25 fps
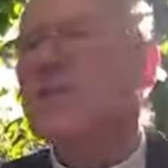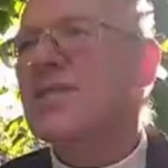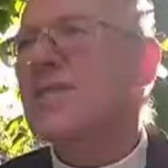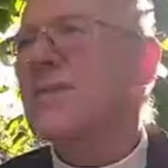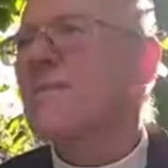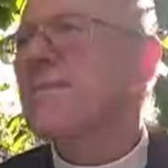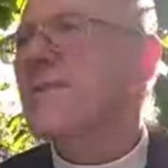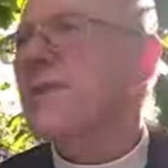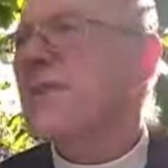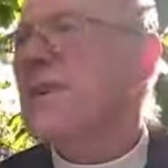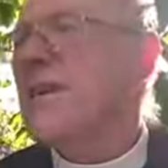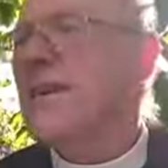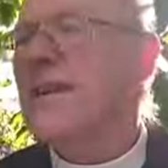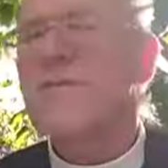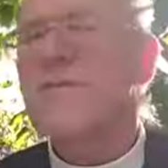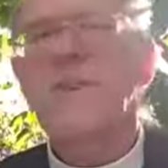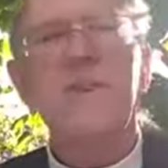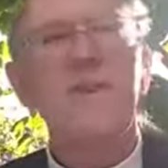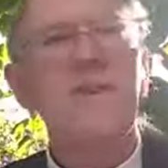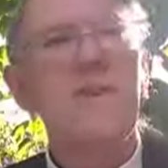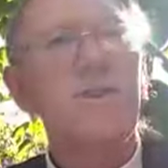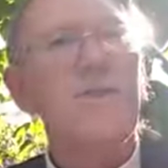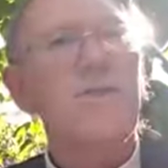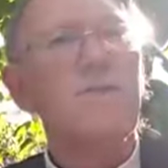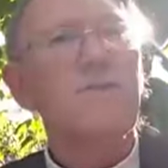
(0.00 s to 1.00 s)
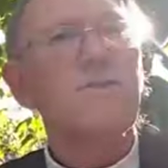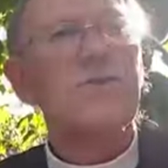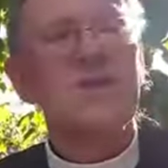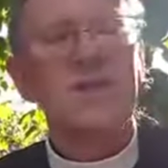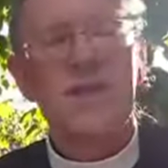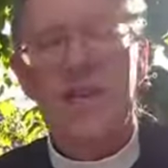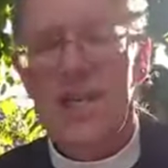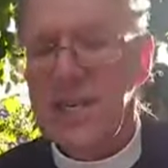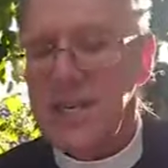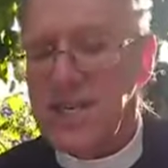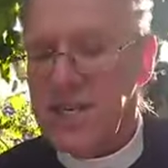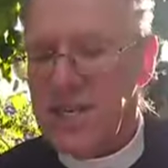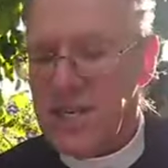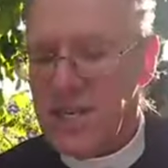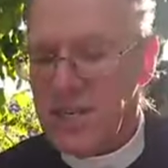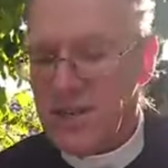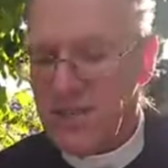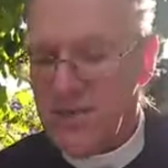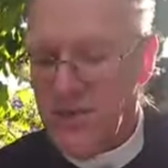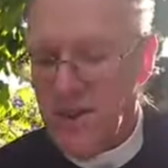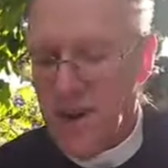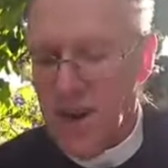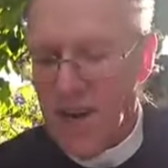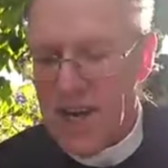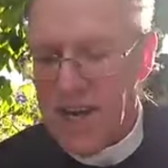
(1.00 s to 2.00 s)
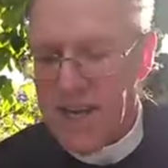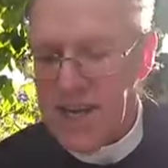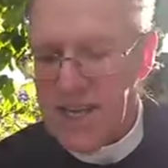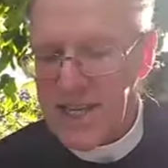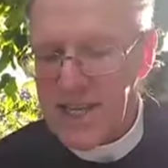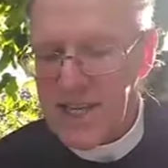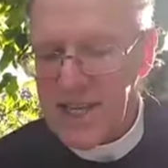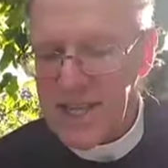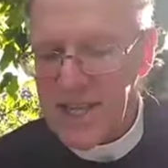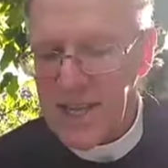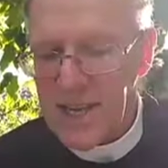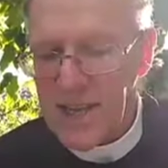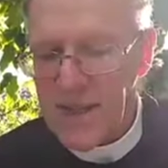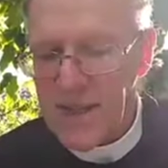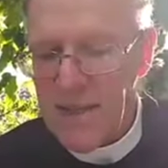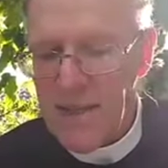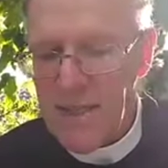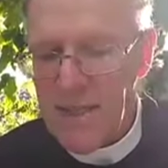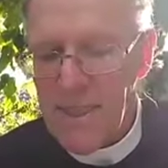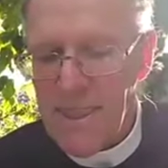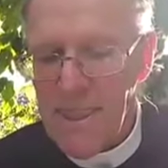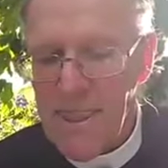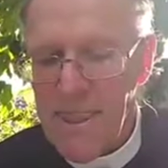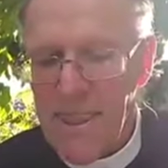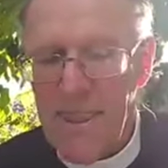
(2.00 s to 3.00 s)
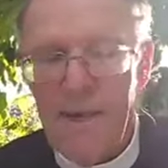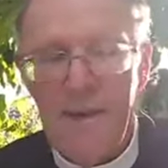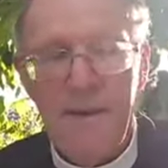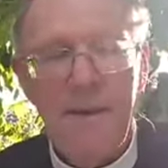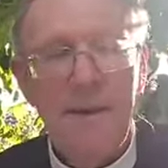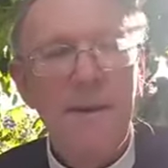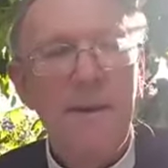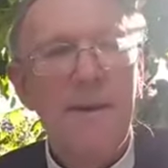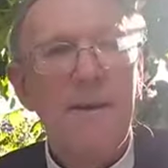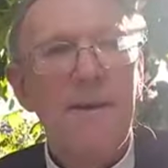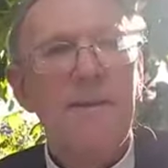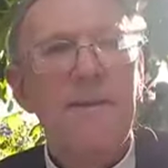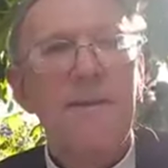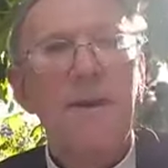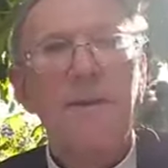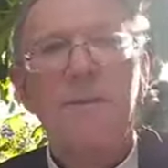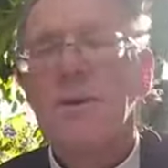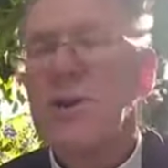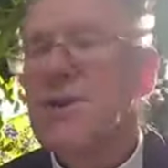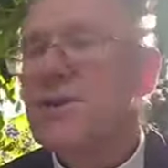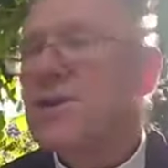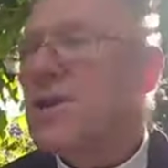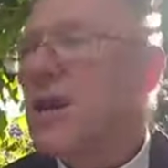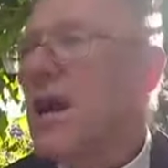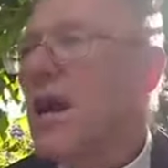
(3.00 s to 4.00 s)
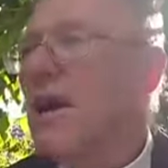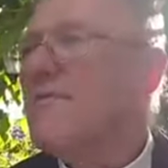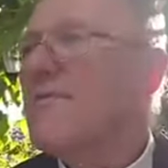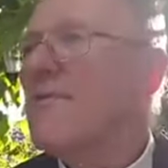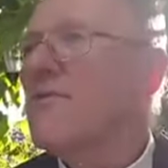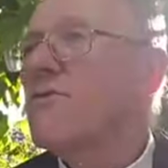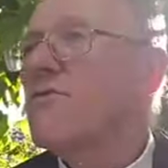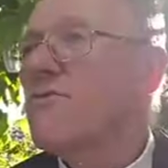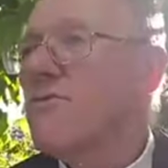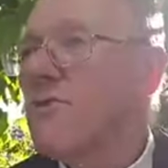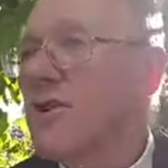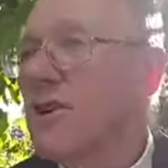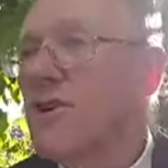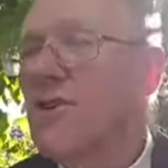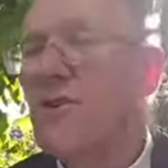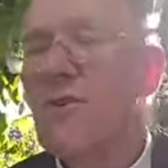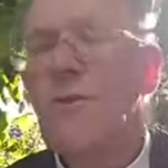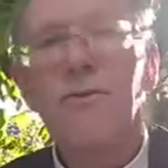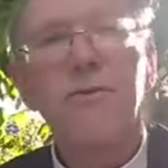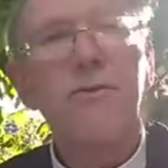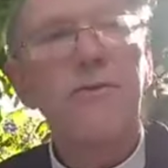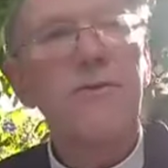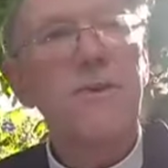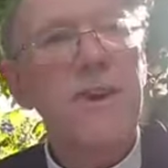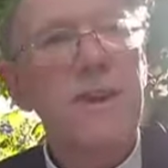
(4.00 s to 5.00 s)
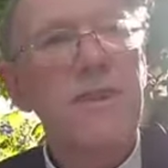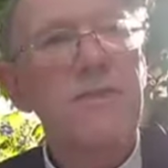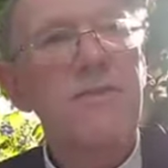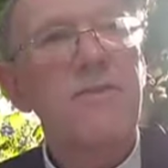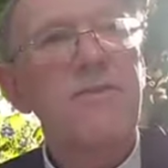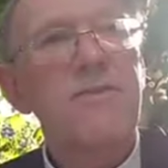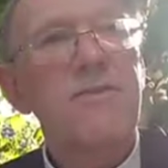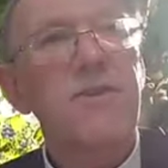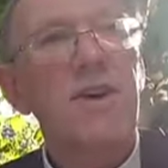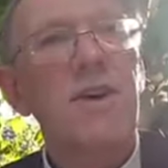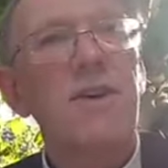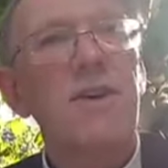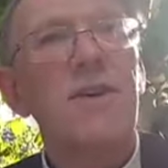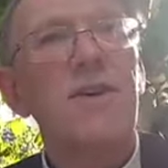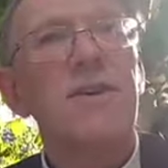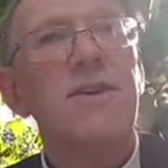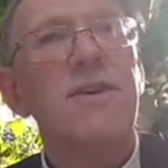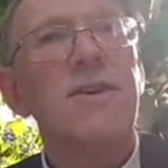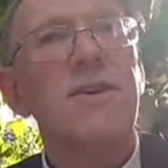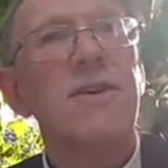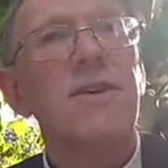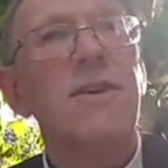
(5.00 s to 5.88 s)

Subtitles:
to believe on the Lord Jesus Christ, that we should have a real fear of God,